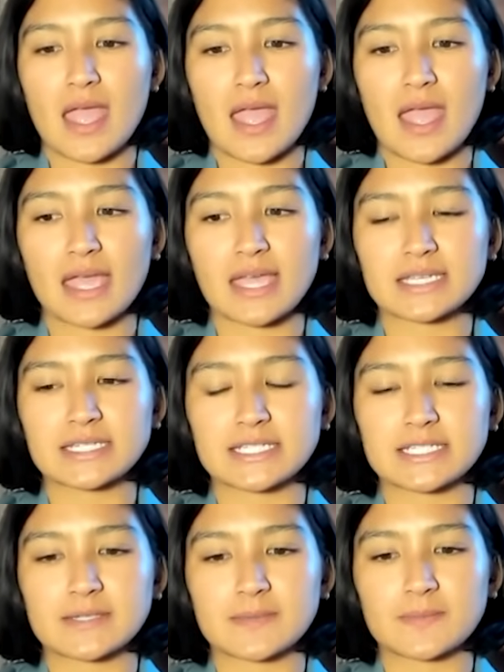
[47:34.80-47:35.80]

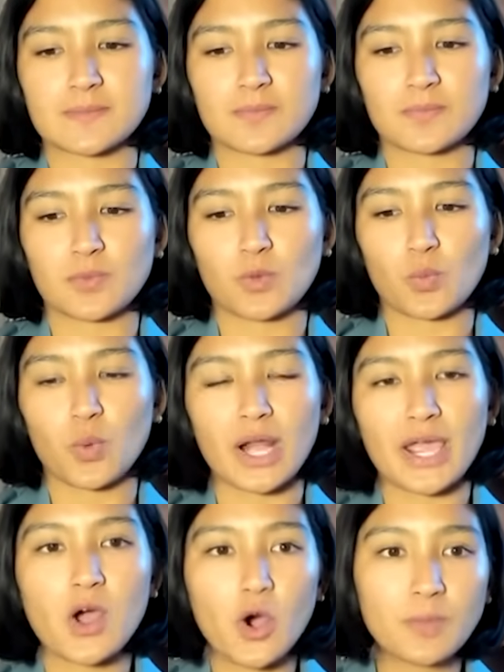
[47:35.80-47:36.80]
And what
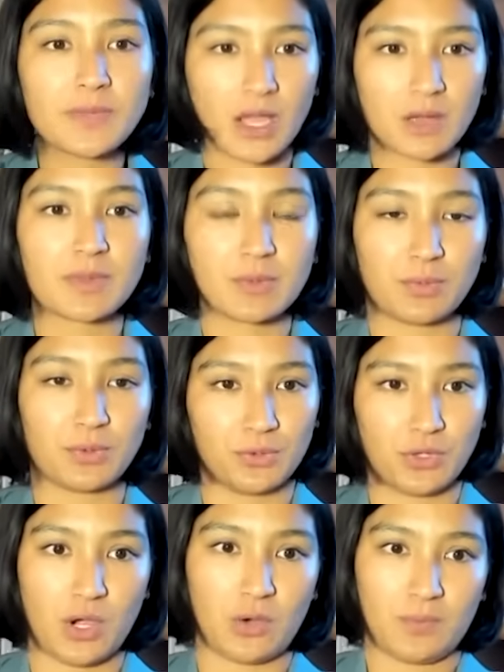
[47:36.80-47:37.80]
I hope young people
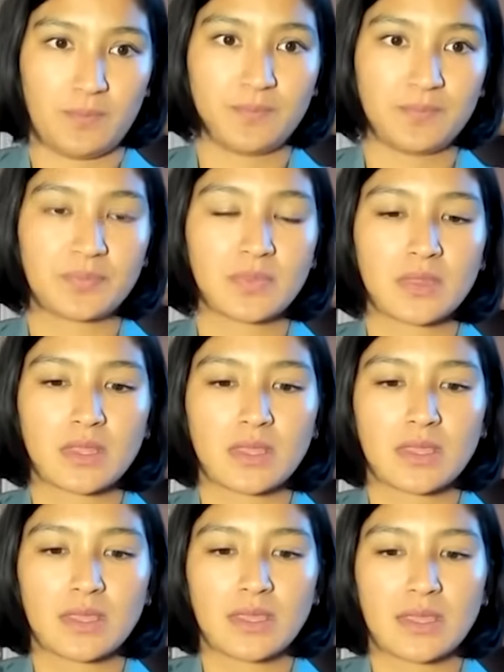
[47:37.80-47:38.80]
know
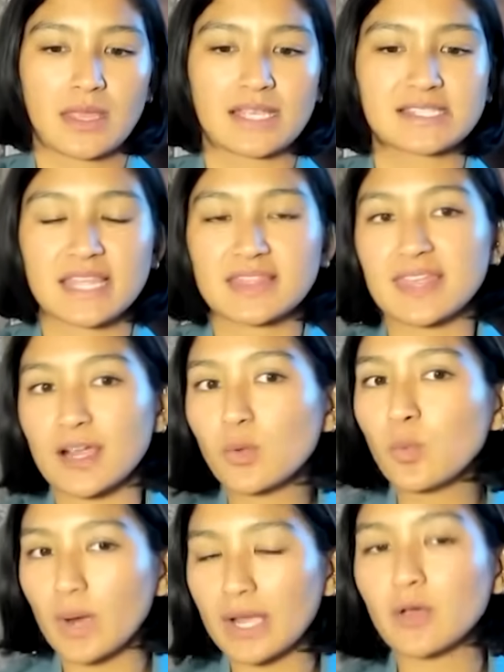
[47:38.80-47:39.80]
is that there
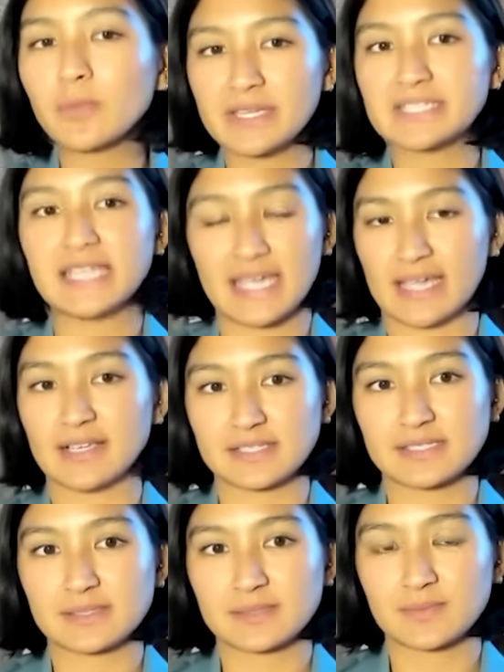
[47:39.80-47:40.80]
will be
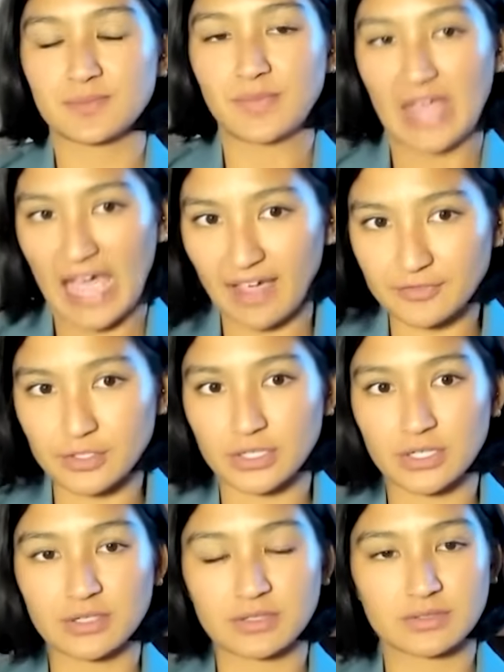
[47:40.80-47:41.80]
days
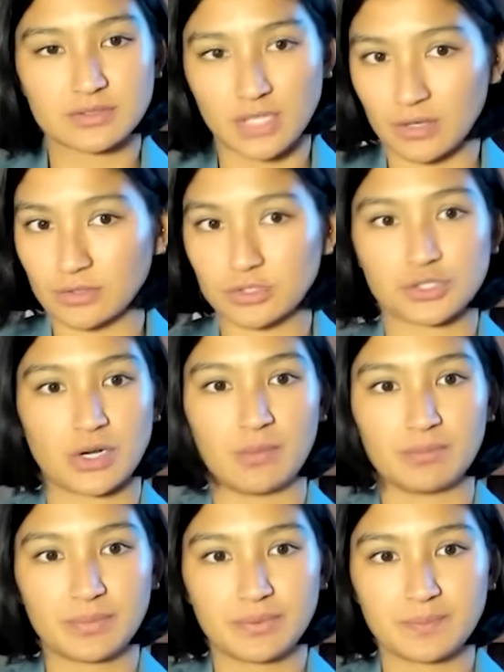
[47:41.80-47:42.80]
after Donald
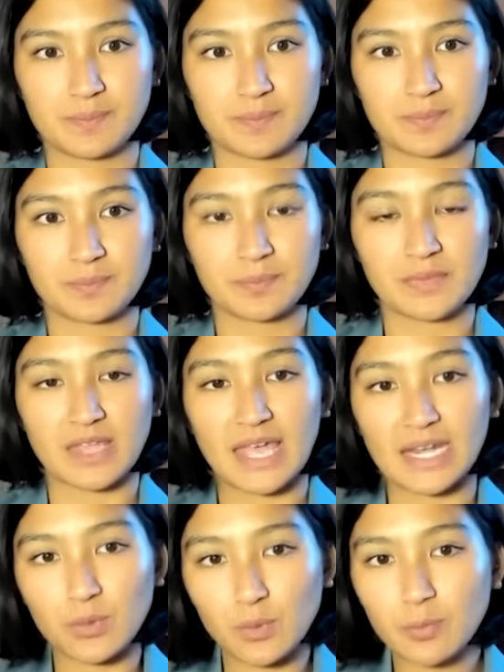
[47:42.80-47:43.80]
Trump,
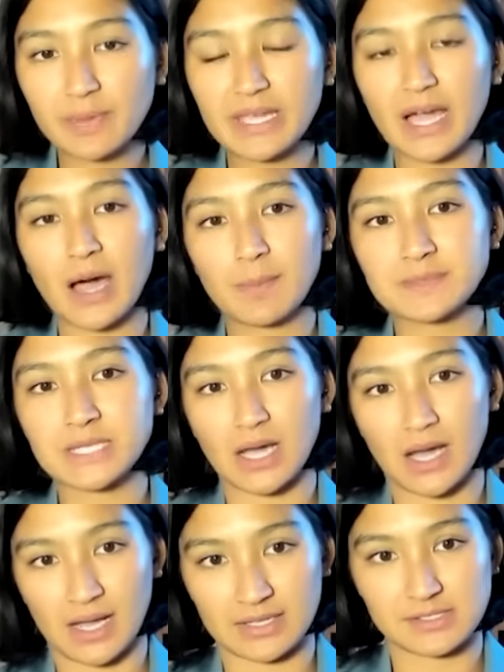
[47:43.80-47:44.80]
and it will be up to
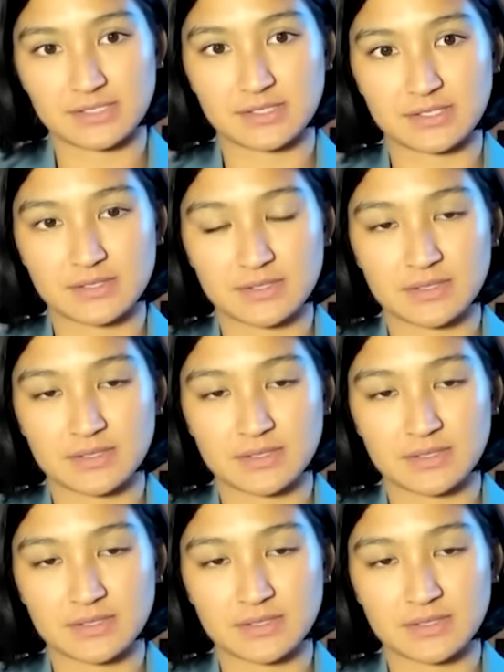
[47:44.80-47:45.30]
us